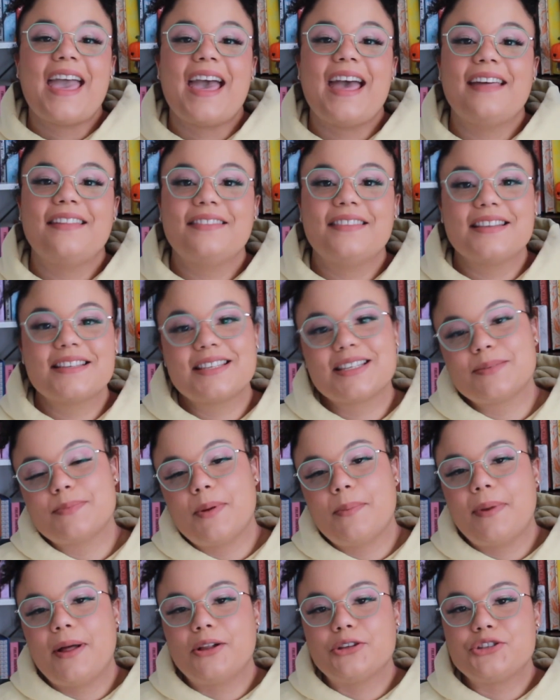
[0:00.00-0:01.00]
and this is
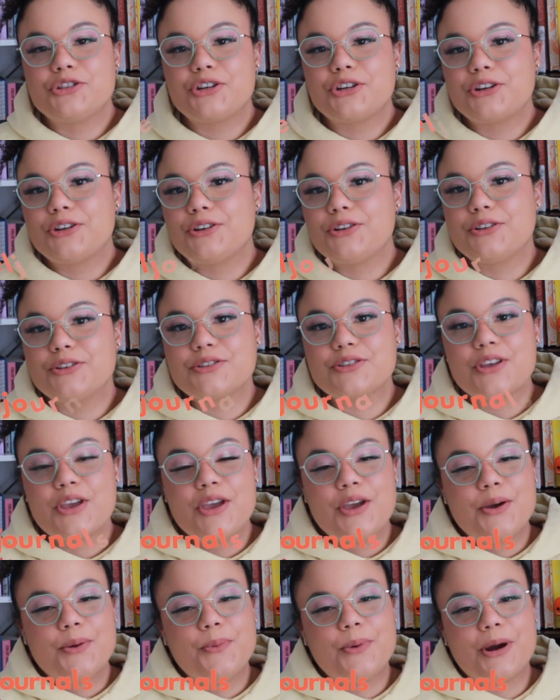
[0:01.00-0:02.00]
Mabel Journals,
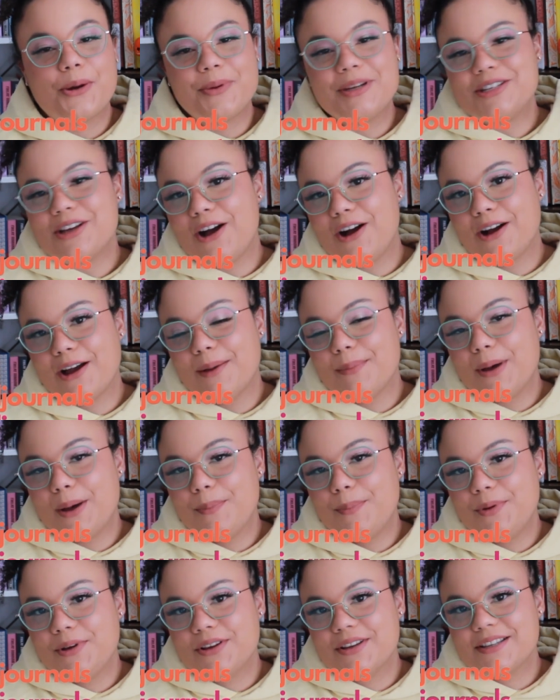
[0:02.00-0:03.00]
where we talk
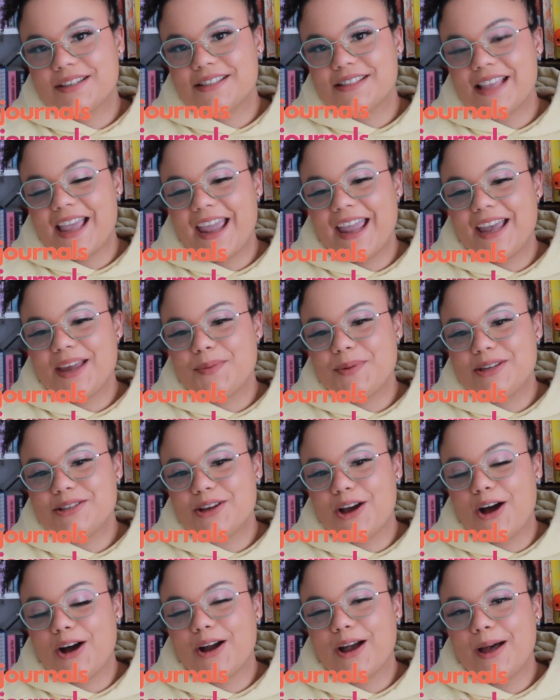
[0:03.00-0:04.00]
about books and we
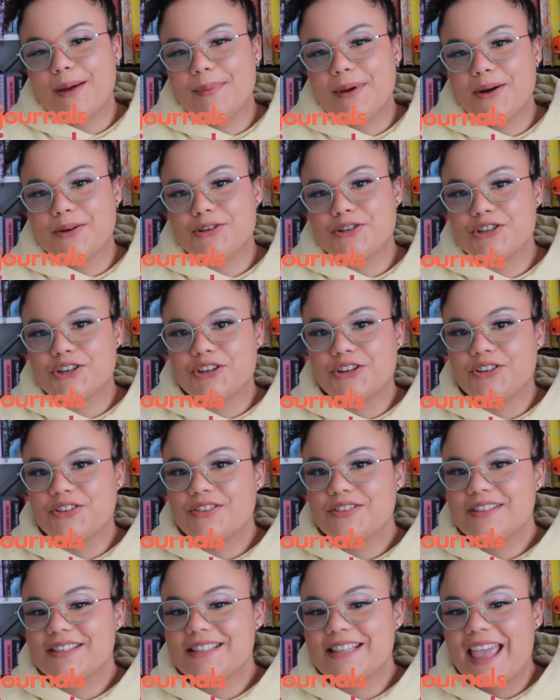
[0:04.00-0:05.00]
talk about
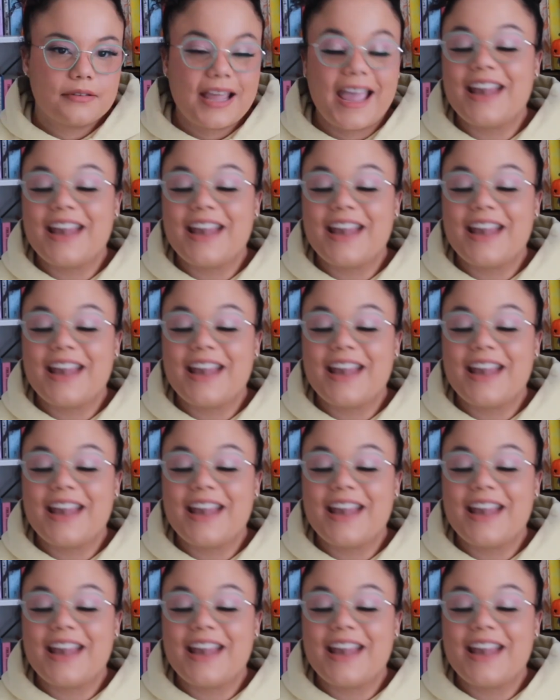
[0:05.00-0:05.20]
journals.